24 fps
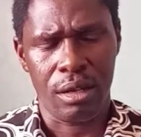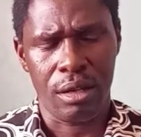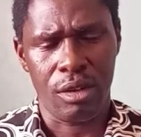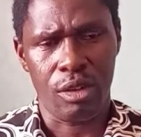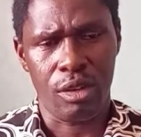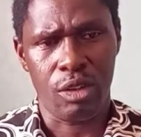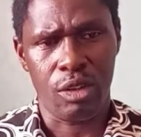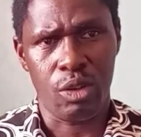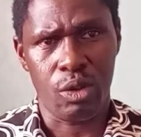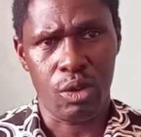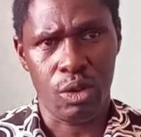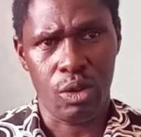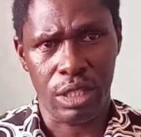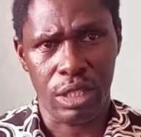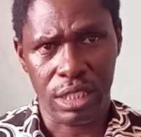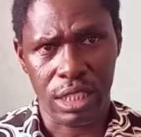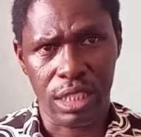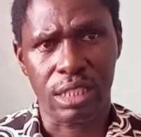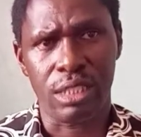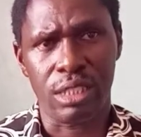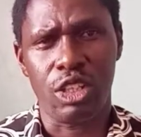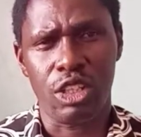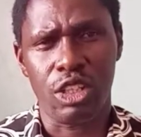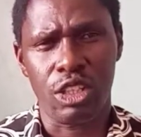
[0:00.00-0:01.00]
It
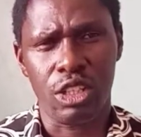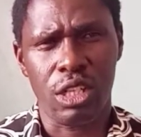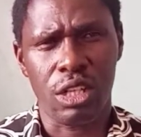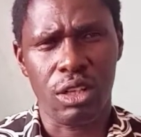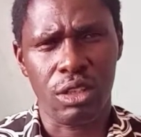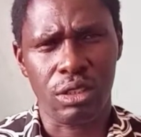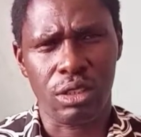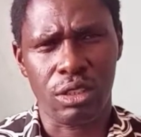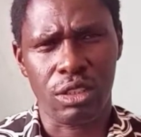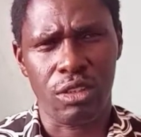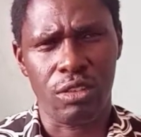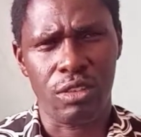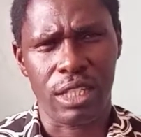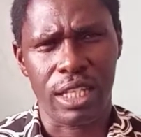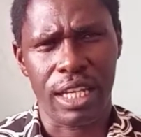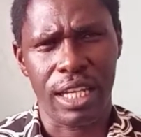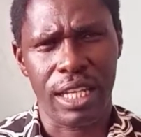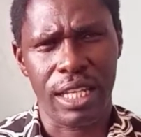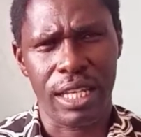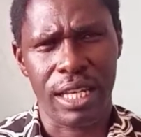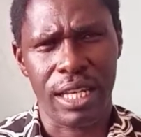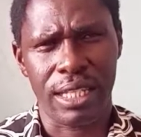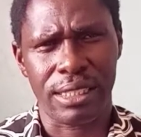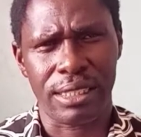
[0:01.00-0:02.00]
is not lost on
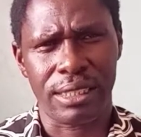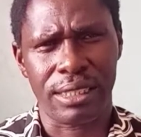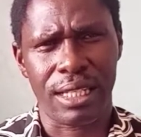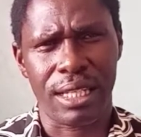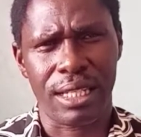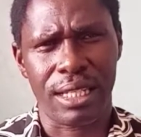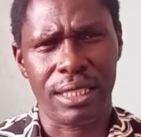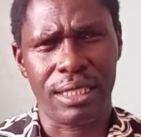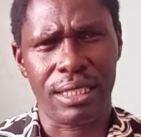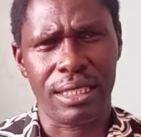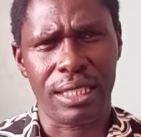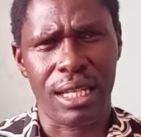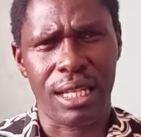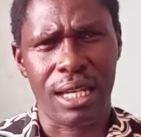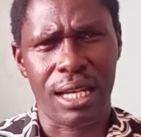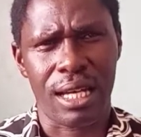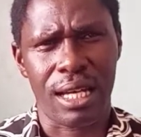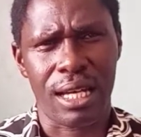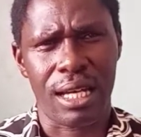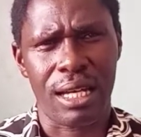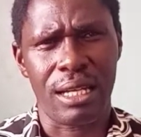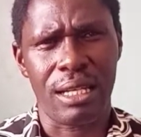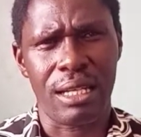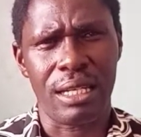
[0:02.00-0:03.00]
Kenyans that
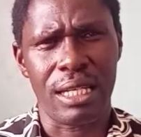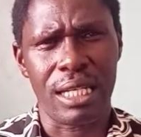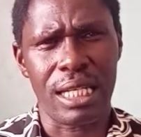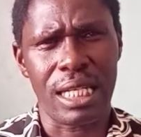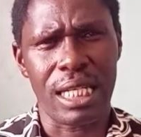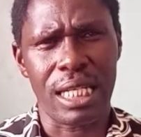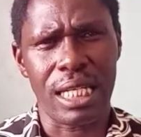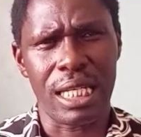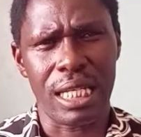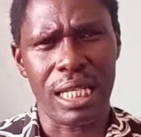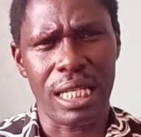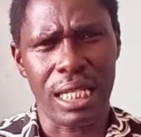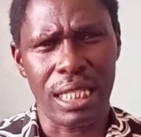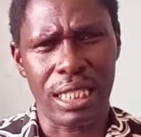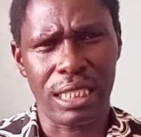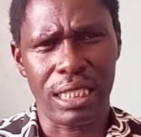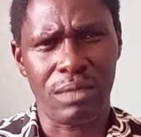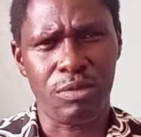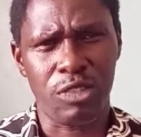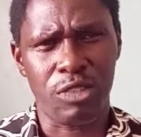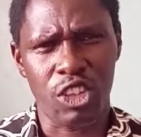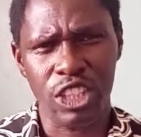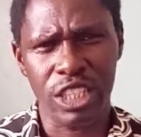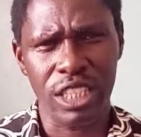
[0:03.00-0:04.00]
its
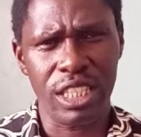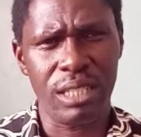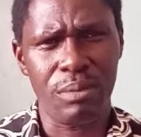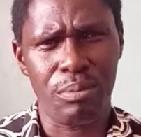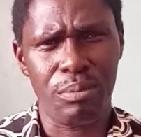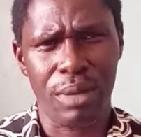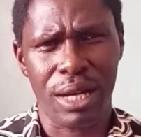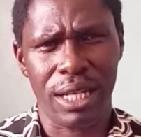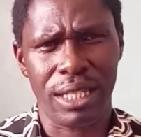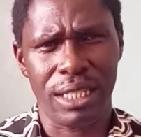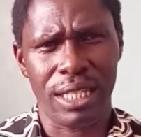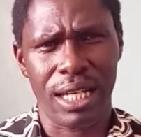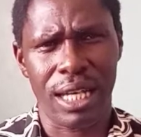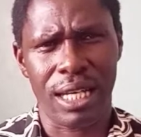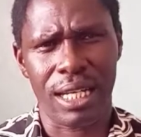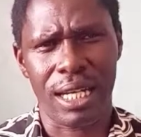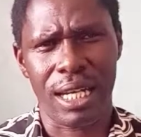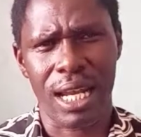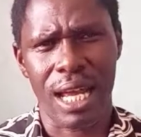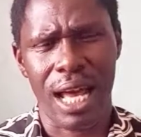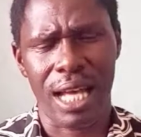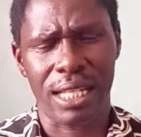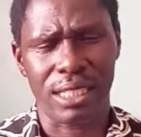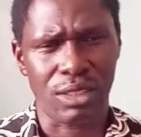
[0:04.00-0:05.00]
voting pattern
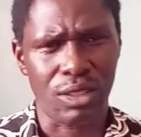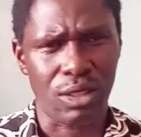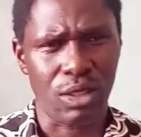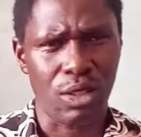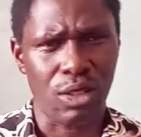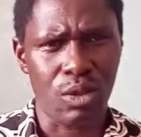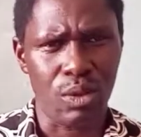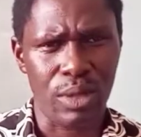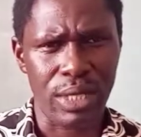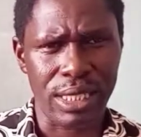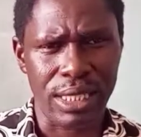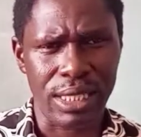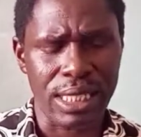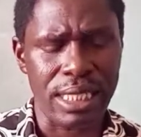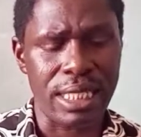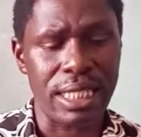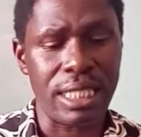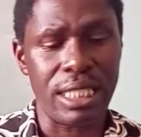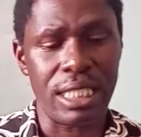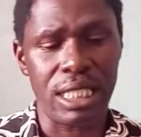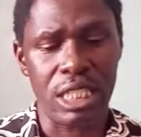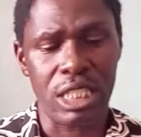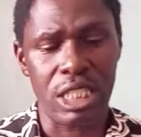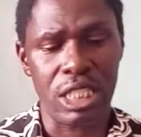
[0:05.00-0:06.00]
has always
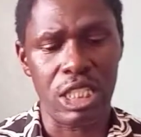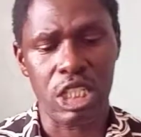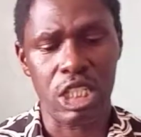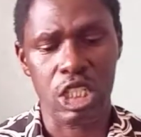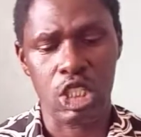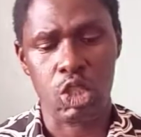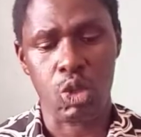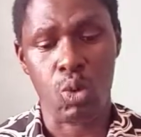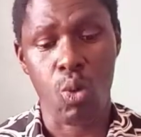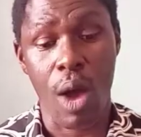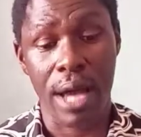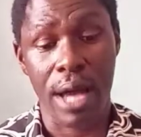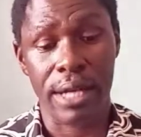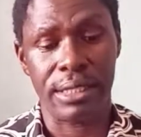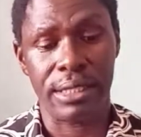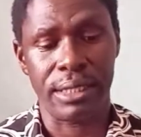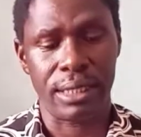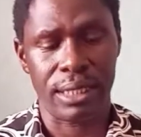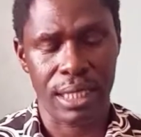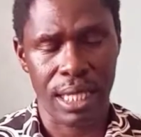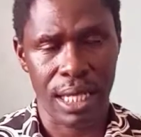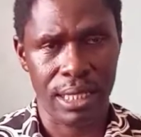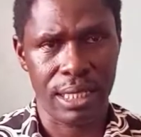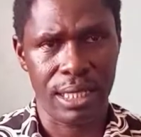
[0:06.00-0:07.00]
leaned towards
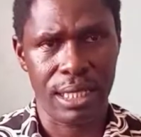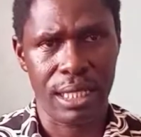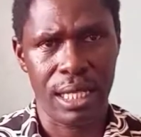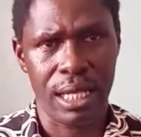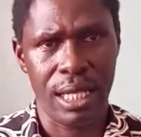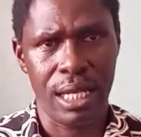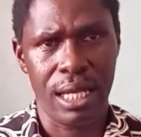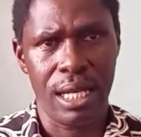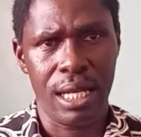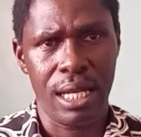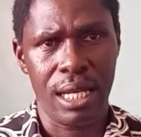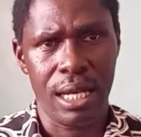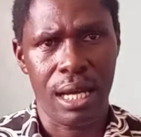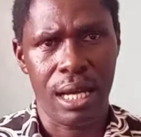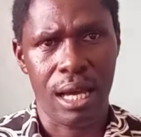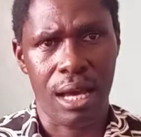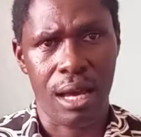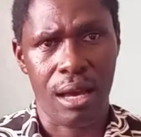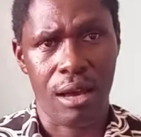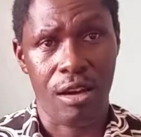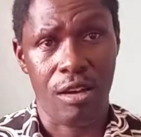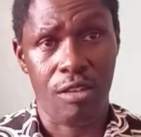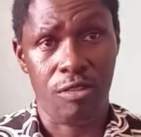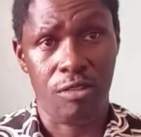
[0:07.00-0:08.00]
that
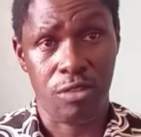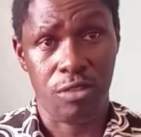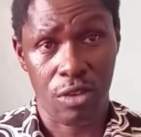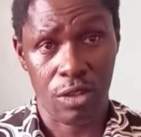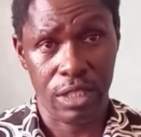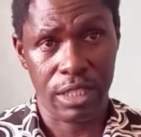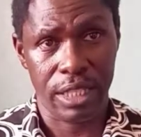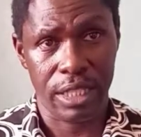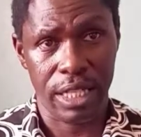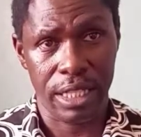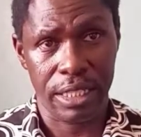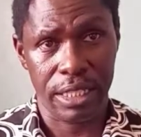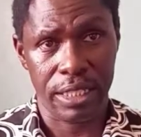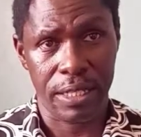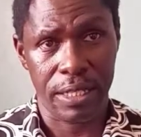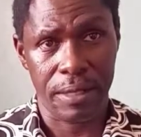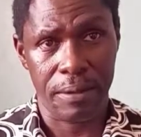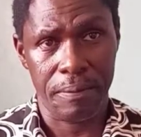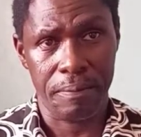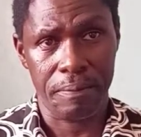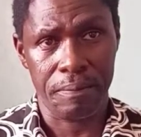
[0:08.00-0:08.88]
Ford Kenya.